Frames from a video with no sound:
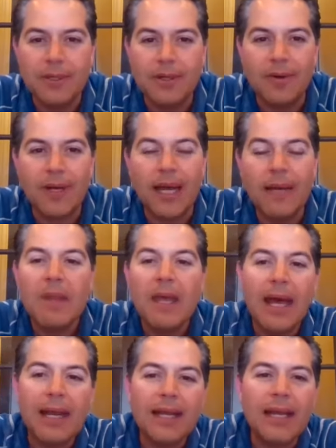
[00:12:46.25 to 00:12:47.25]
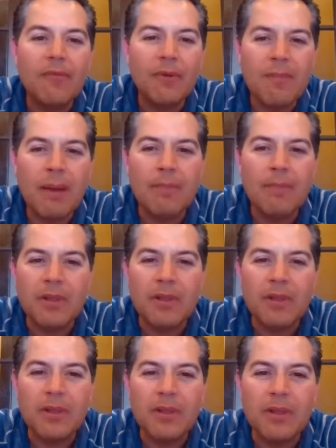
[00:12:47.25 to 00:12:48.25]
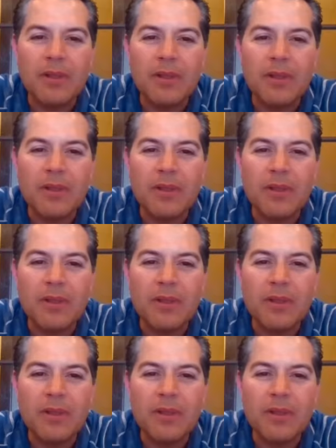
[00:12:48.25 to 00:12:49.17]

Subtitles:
Okay. And again, remember, this was before I was